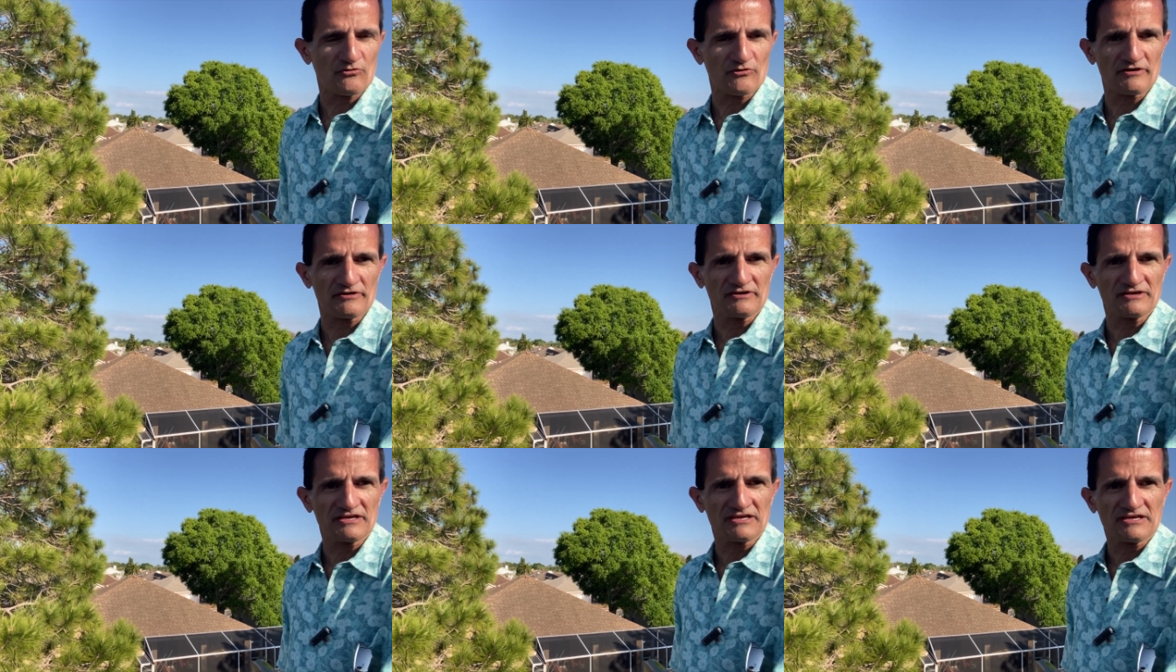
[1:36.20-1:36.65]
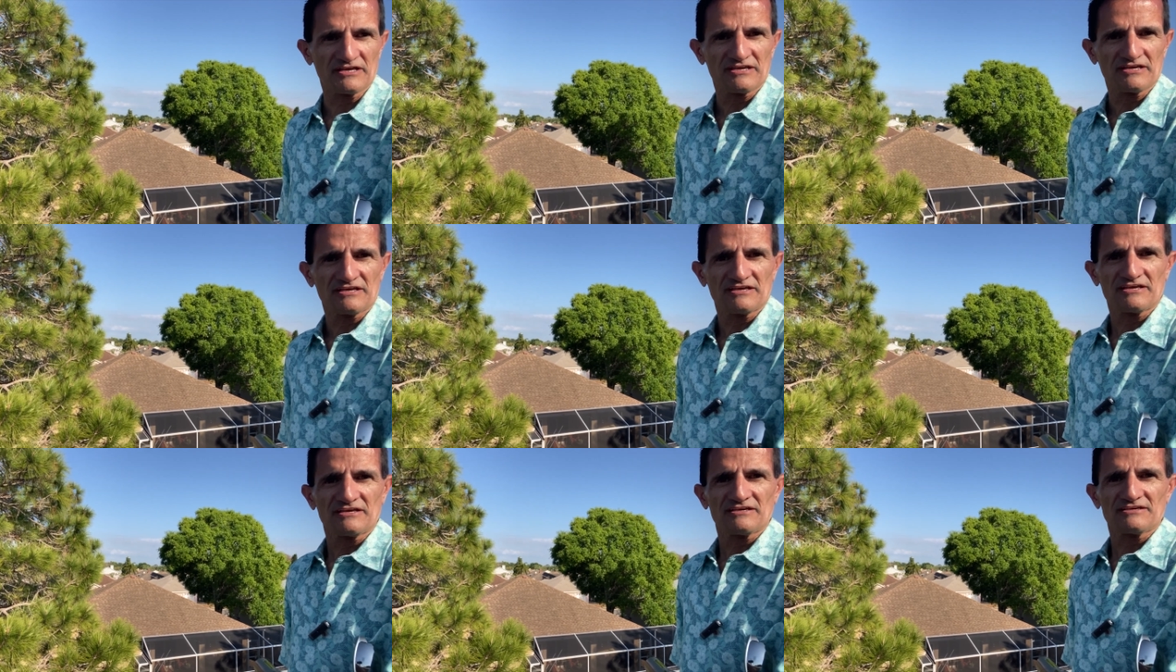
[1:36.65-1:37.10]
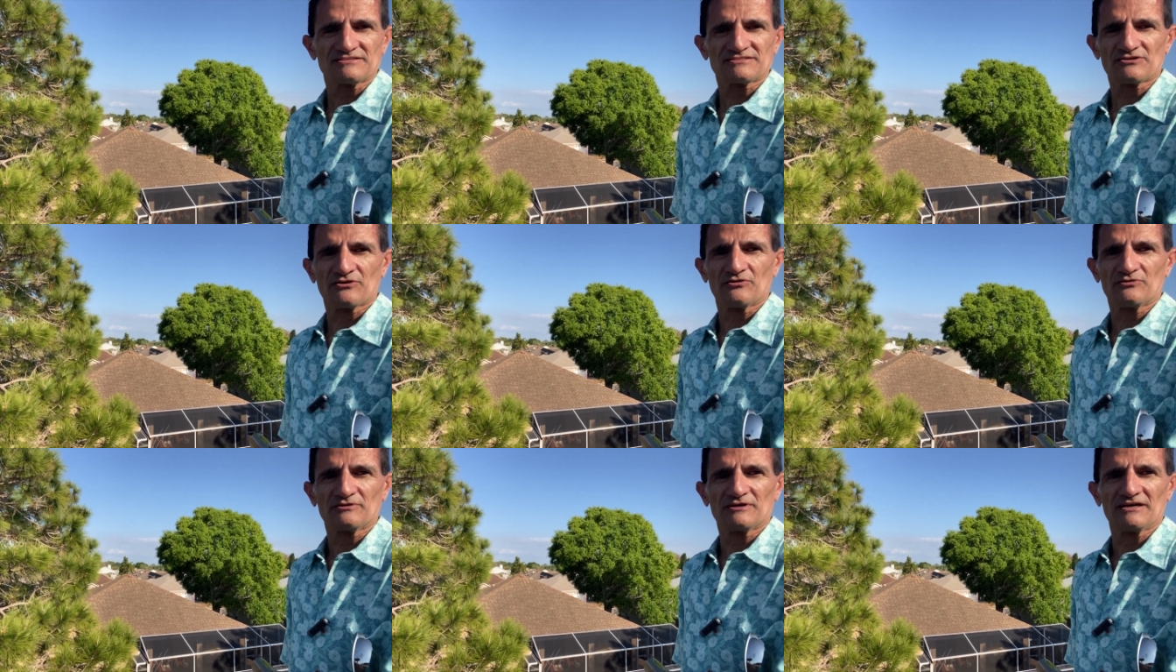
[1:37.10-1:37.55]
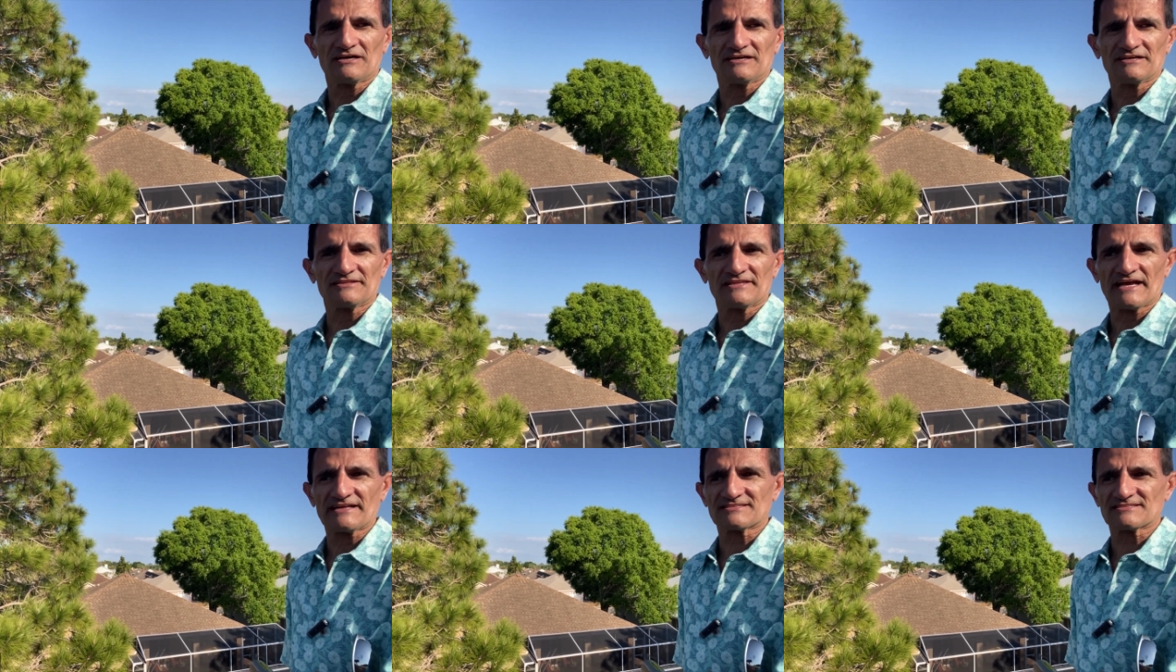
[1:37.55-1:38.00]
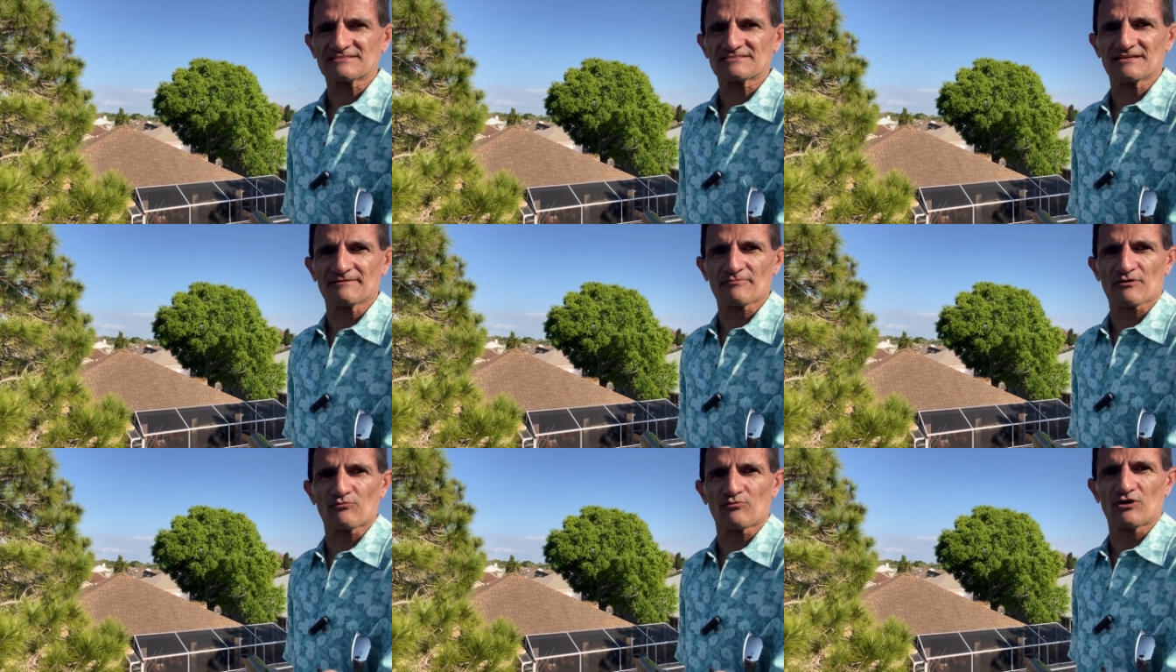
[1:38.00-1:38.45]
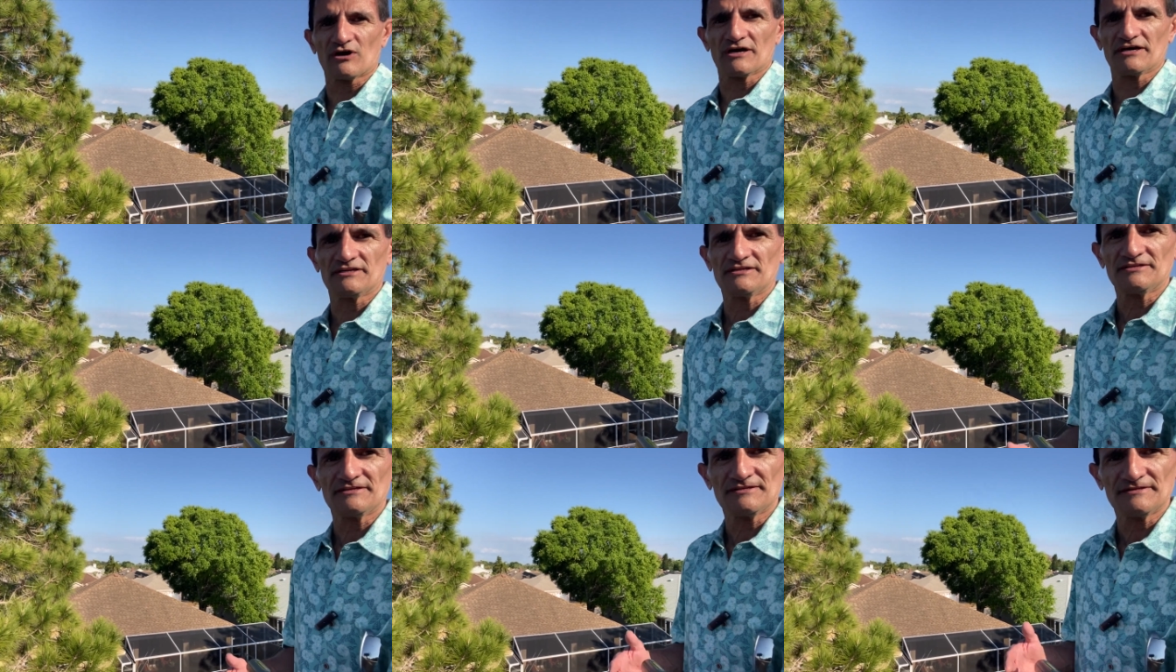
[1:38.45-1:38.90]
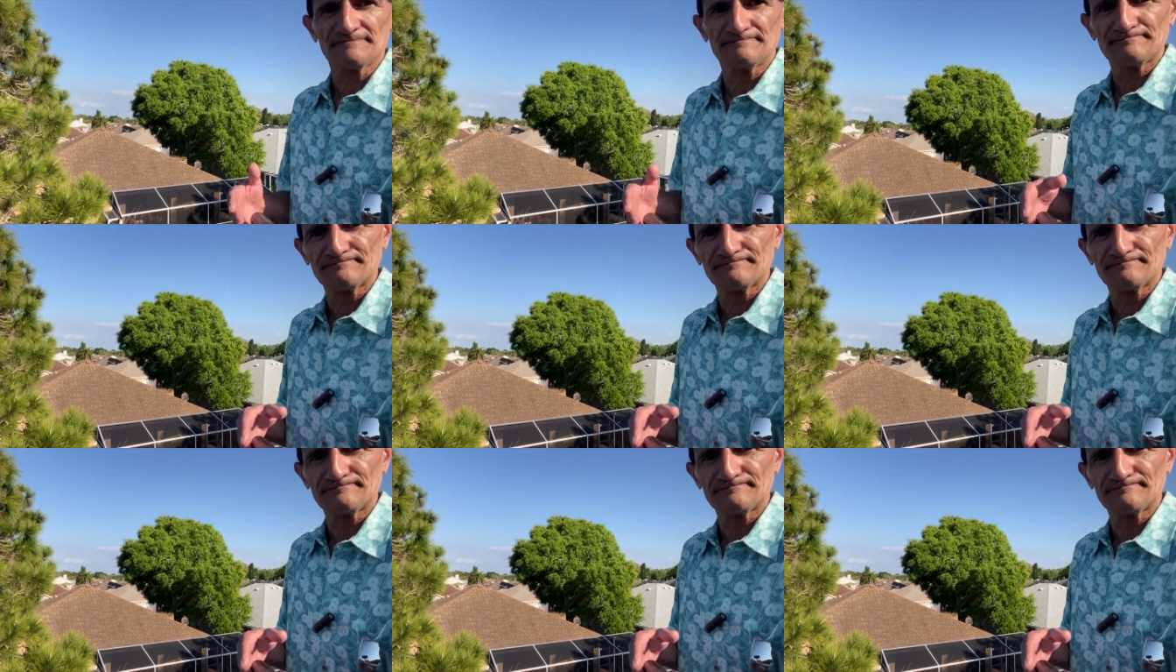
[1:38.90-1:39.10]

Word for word: before. So uh, that's number one.